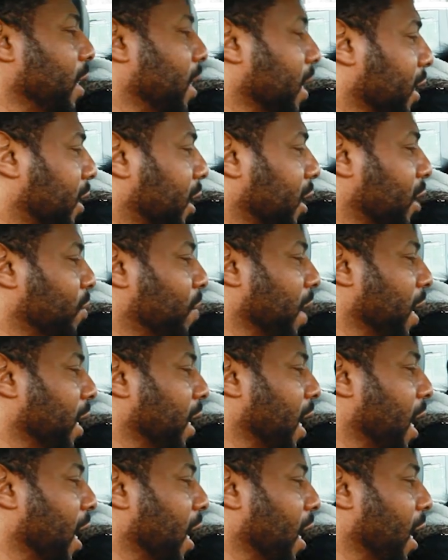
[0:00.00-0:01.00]
This has
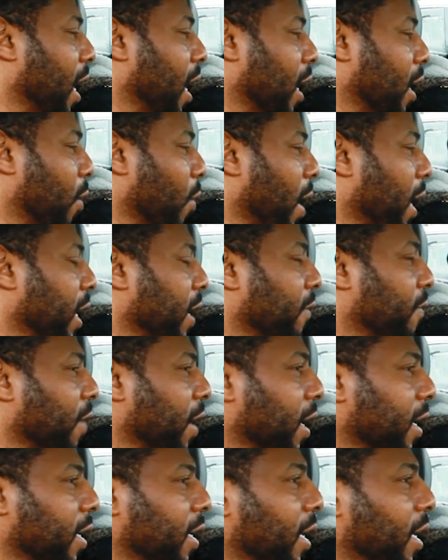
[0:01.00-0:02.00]
been a great
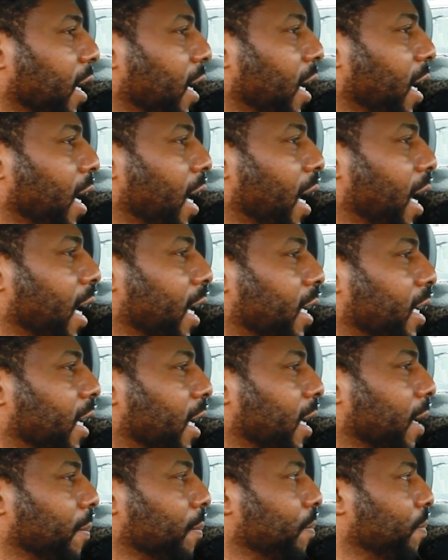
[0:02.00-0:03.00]
event,
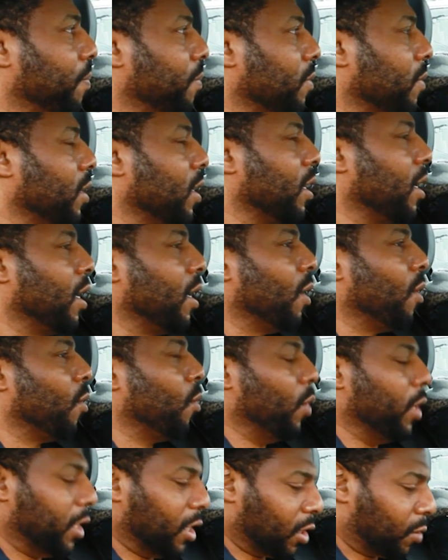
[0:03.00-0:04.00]

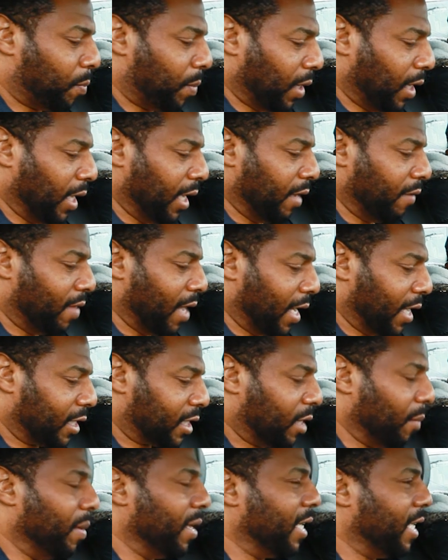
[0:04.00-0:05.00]
and we just believe that
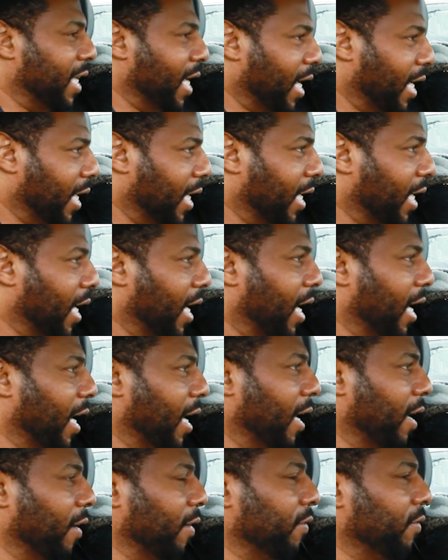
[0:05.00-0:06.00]
it's the beginning
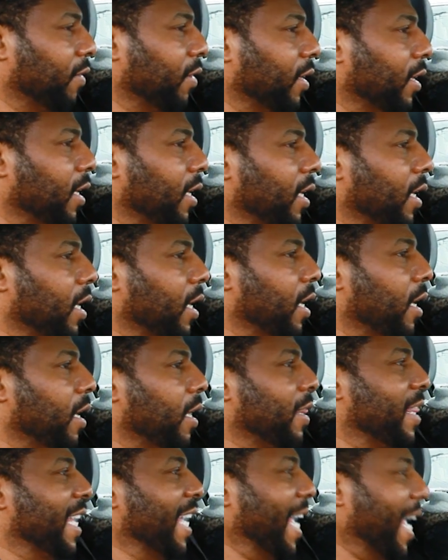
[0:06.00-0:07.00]
of
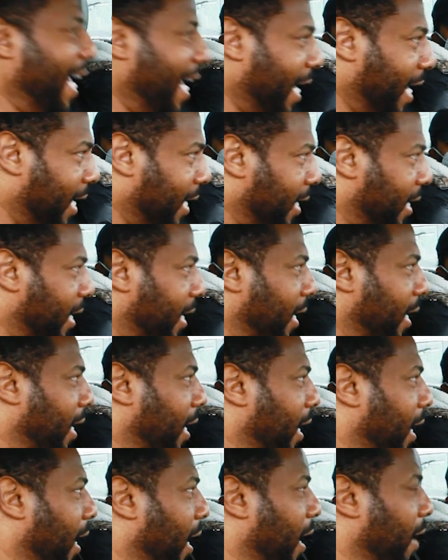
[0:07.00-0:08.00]
the end
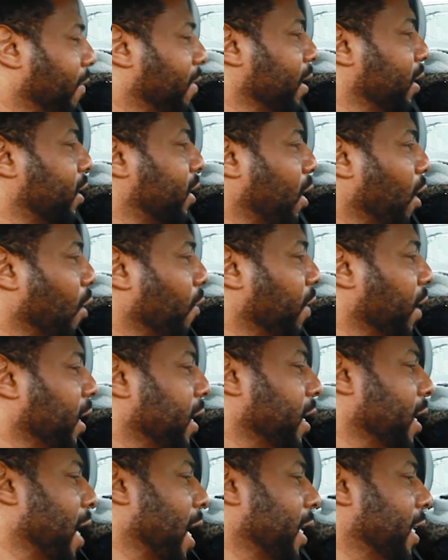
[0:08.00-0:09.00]
of this
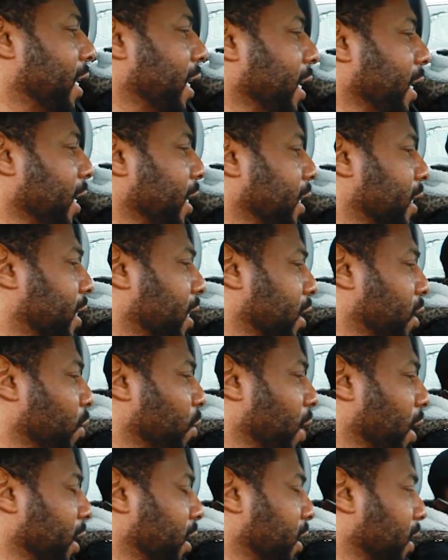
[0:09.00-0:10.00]
COVID-19
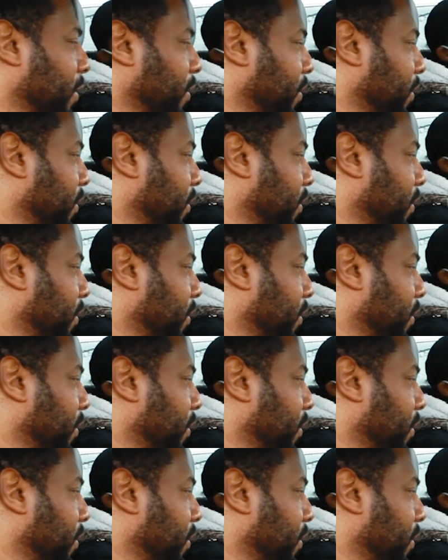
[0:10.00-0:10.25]
situation.